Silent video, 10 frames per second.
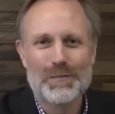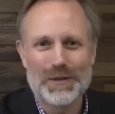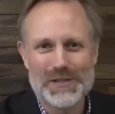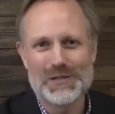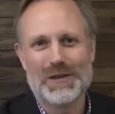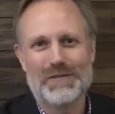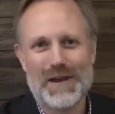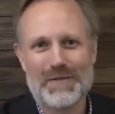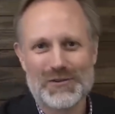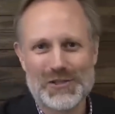please do me a
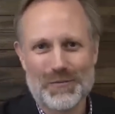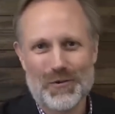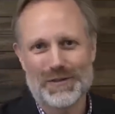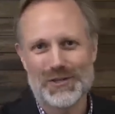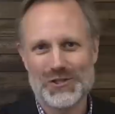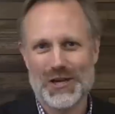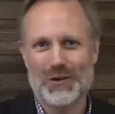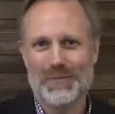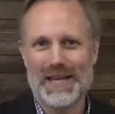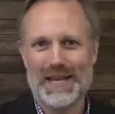favor and support this
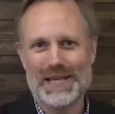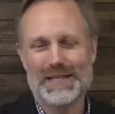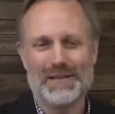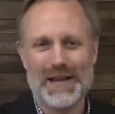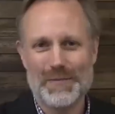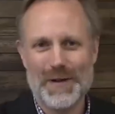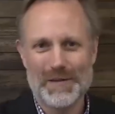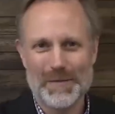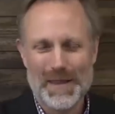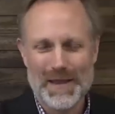channel by hitting the like
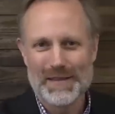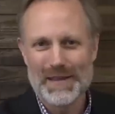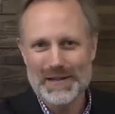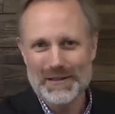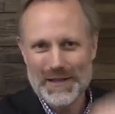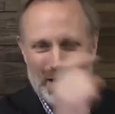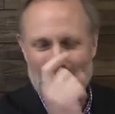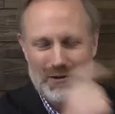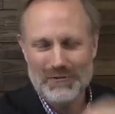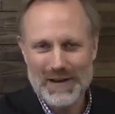button, then clicking
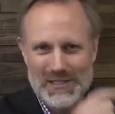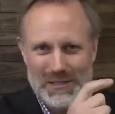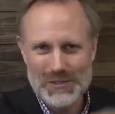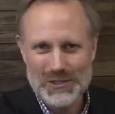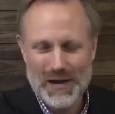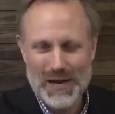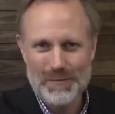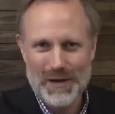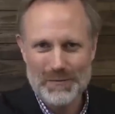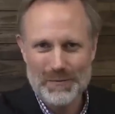on the red subscribe
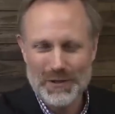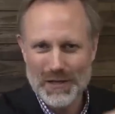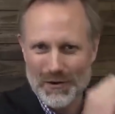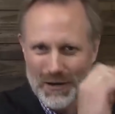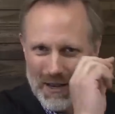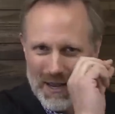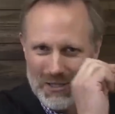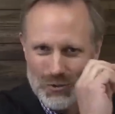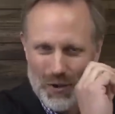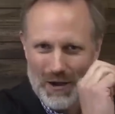button below,
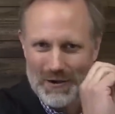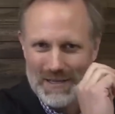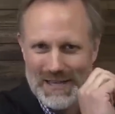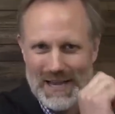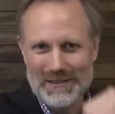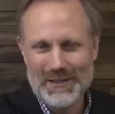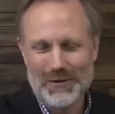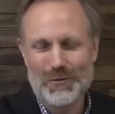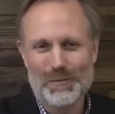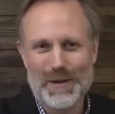as well as that
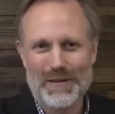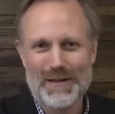little bell